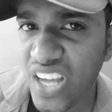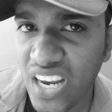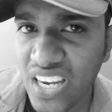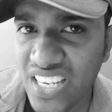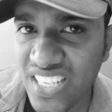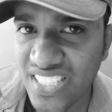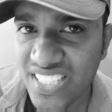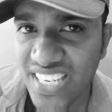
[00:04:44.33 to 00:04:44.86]

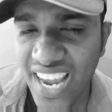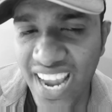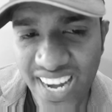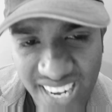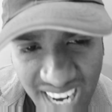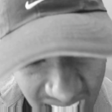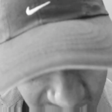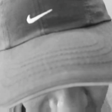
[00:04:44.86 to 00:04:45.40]
the list
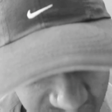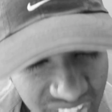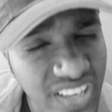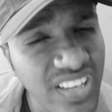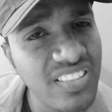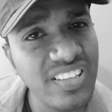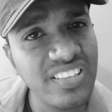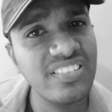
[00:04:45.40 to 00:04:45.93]
and I
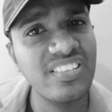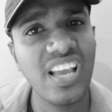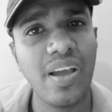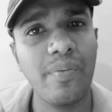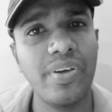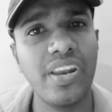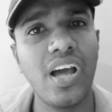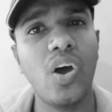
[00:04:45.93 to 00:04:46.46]
think this
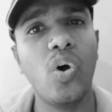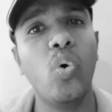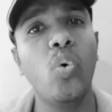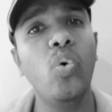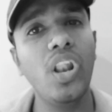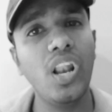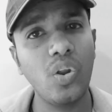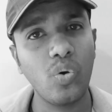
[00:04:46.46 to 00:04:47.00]
camera
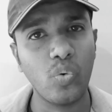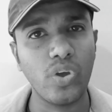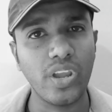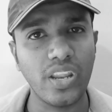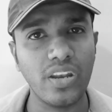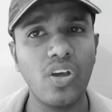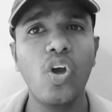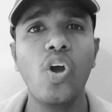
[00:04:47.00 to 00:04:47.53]
will
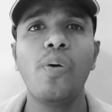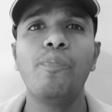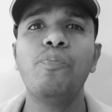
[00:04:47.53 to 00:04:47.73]
win